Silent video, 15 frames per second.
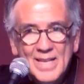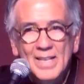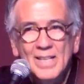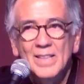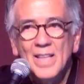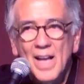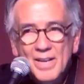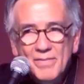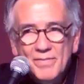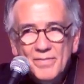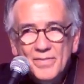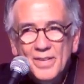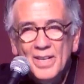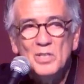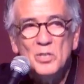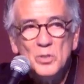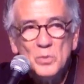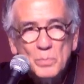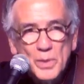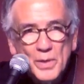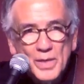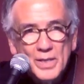Life and
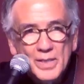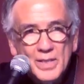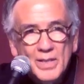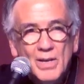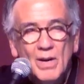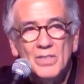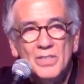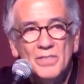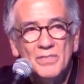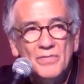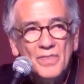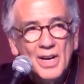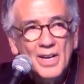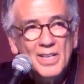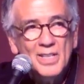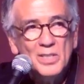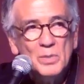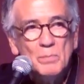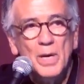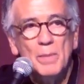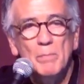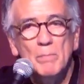spirit are defined
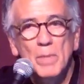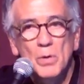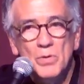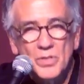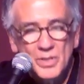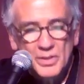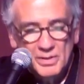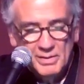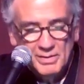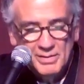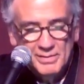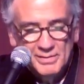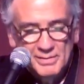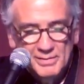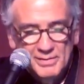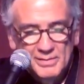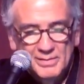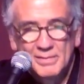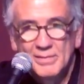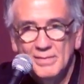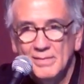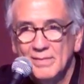by motion.
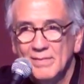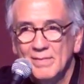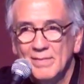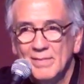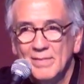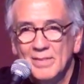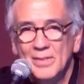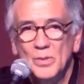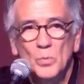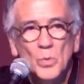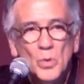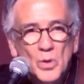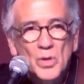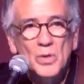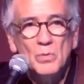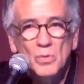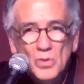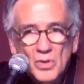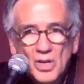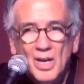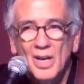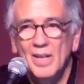The word
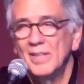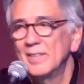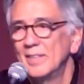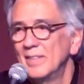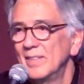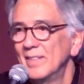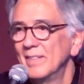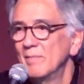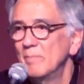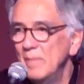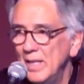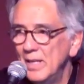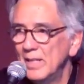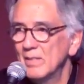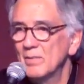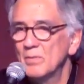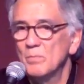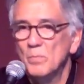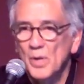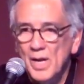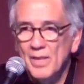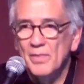ruha means
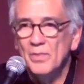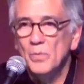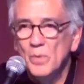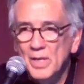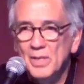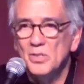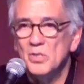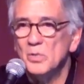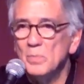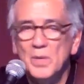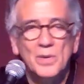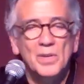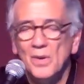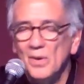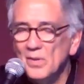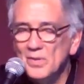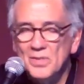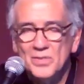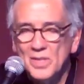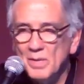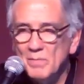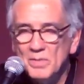breath, wind, spirit, all at the
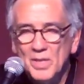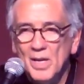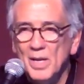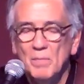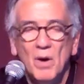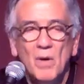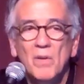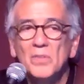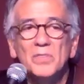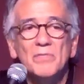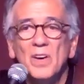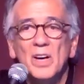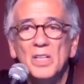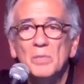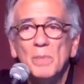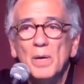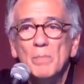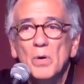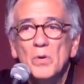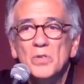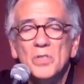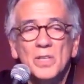same time, all defined by
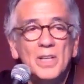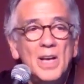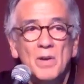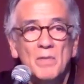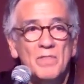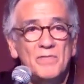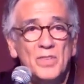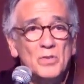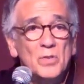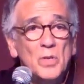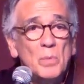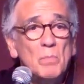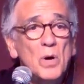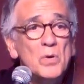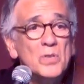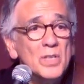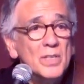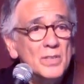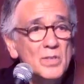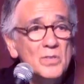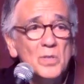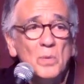motion. If there's no motion,
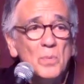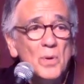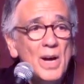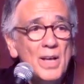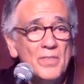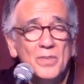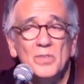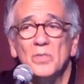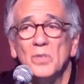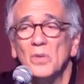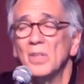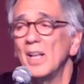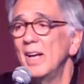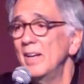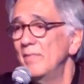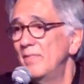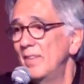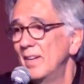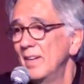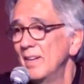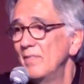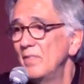there's no breath, there's no life.
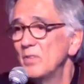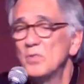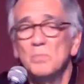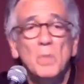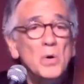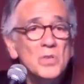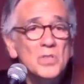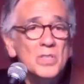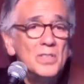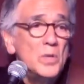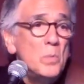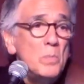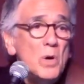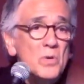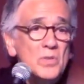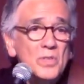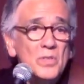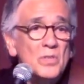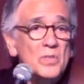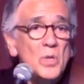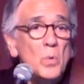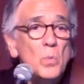If there's motion, no motion, there's
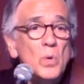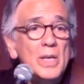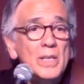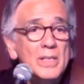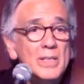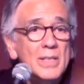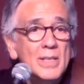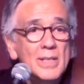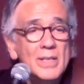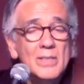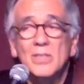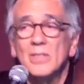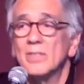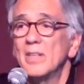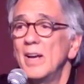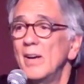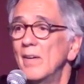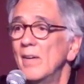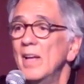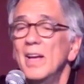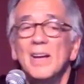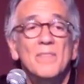no wind, it's just air.
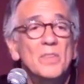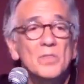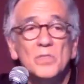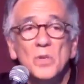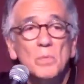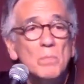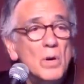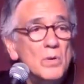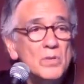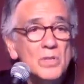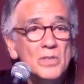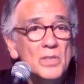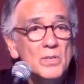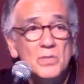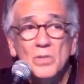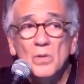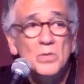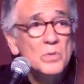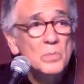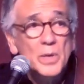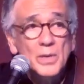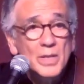If there's no motion, there's no
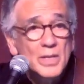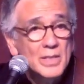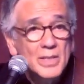spirit.